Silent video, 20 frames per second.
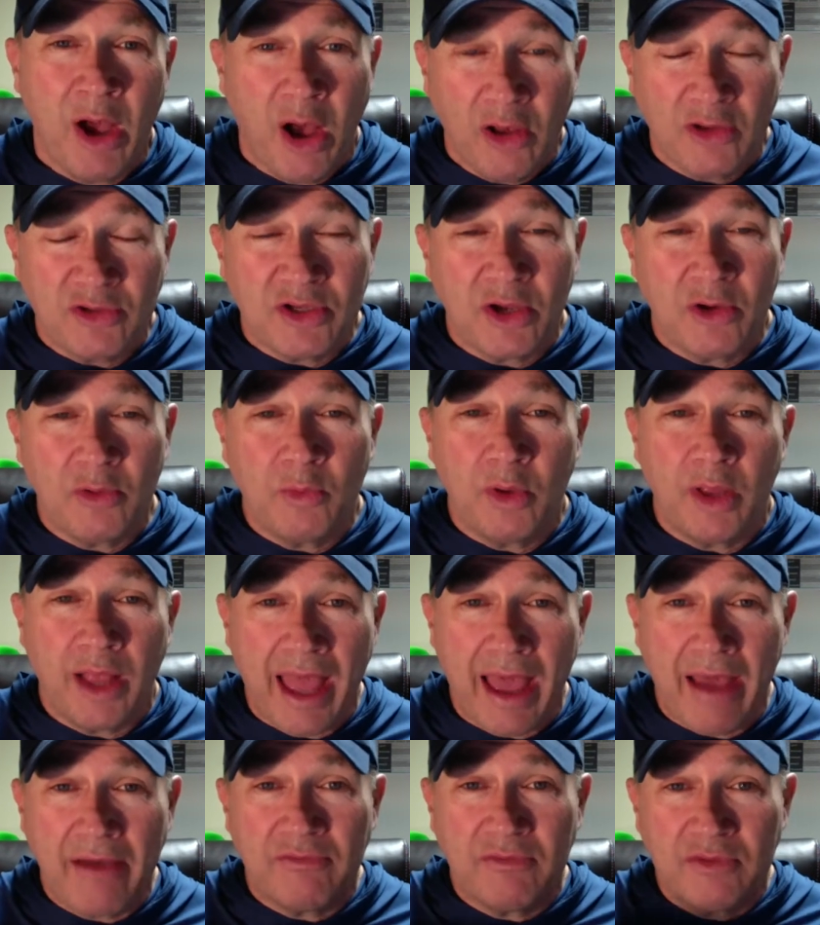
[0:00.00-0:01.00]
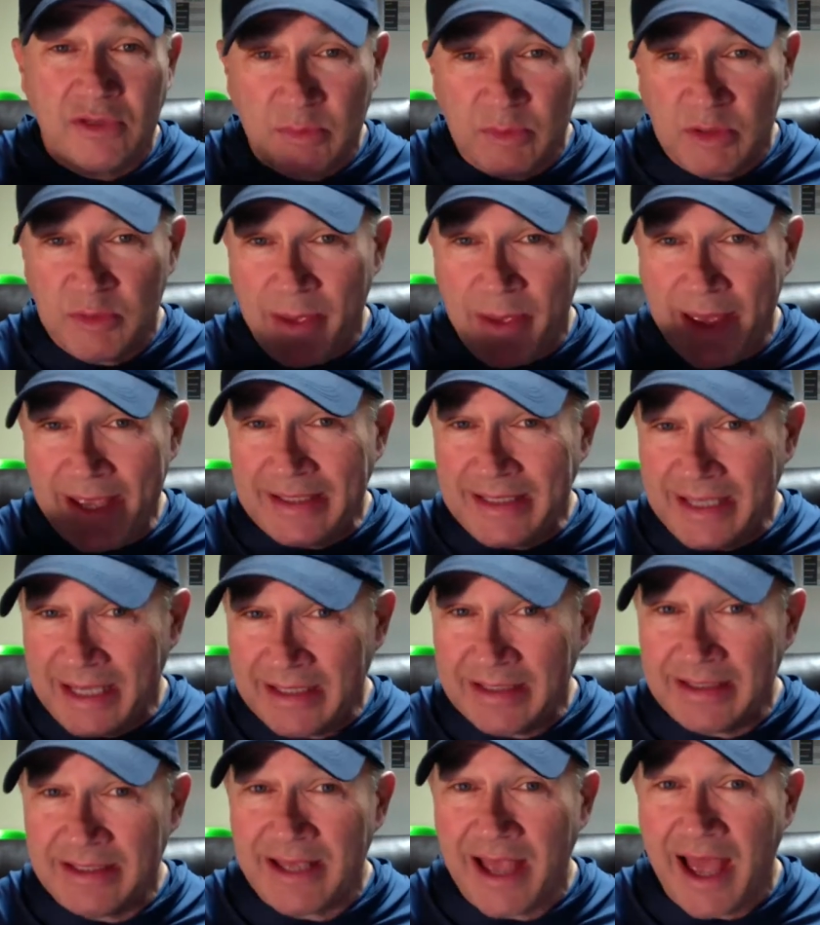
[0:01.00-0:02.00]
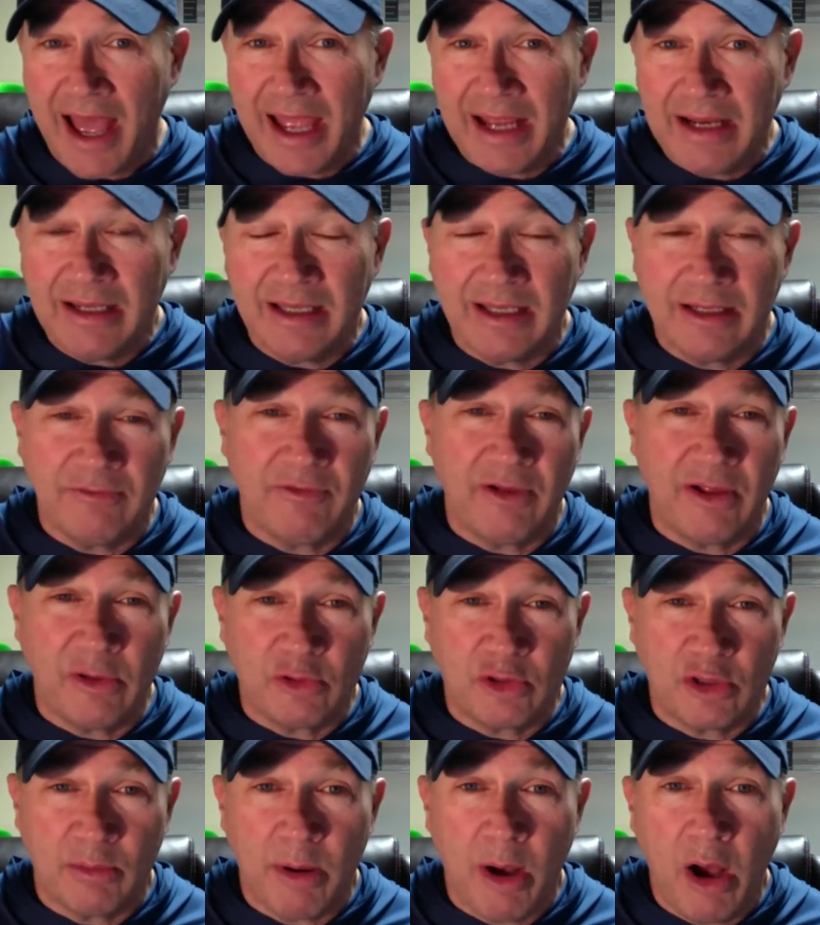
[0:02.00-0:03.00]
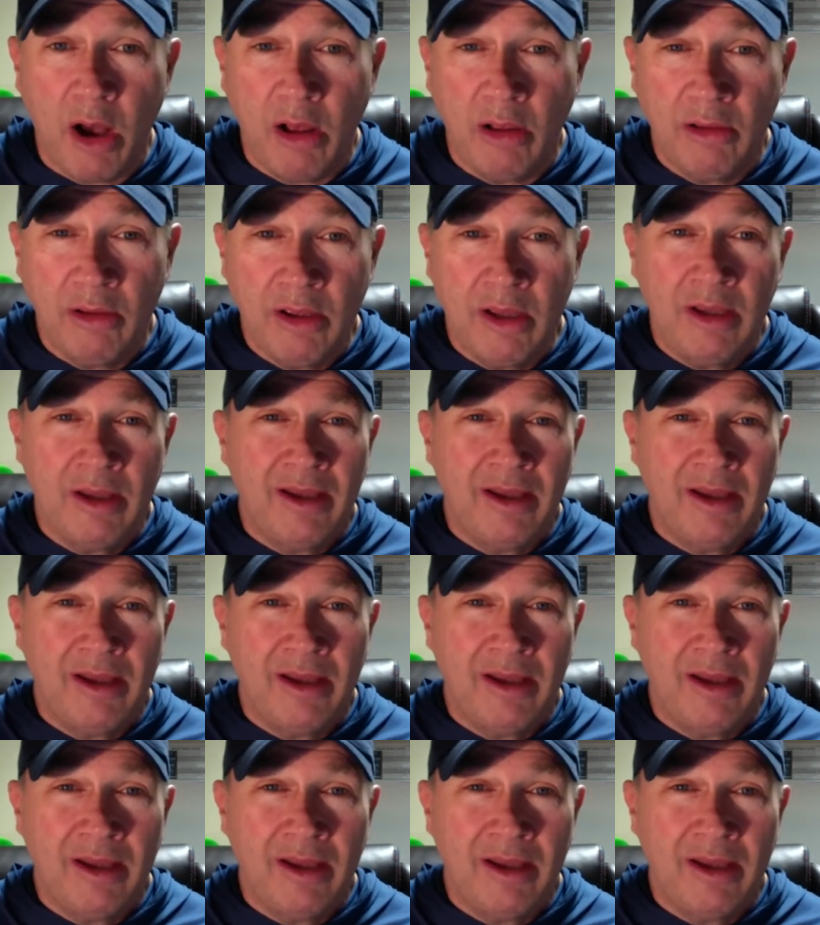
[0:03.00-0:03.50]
Also, we'll have some space inside in fellowship hall